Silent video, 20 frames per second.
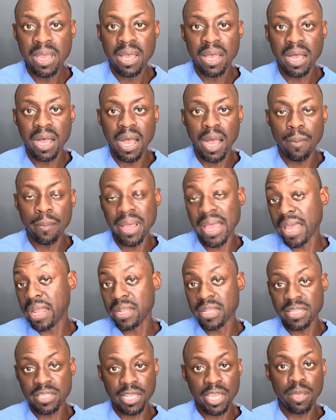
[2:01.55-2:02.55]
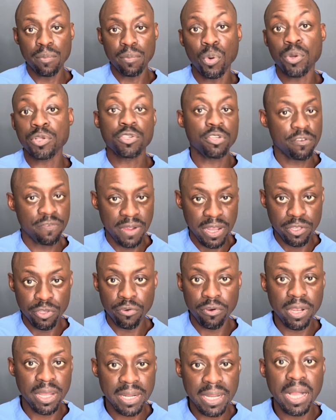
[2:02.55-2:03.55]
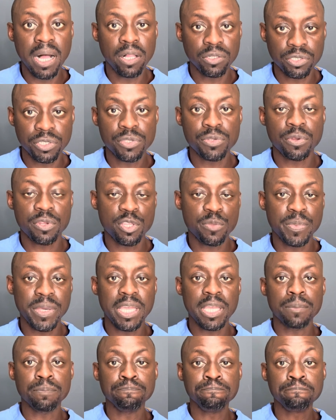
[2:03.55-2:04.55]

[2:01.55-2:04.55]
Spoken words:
and is a certified urogynecologist, so to speak.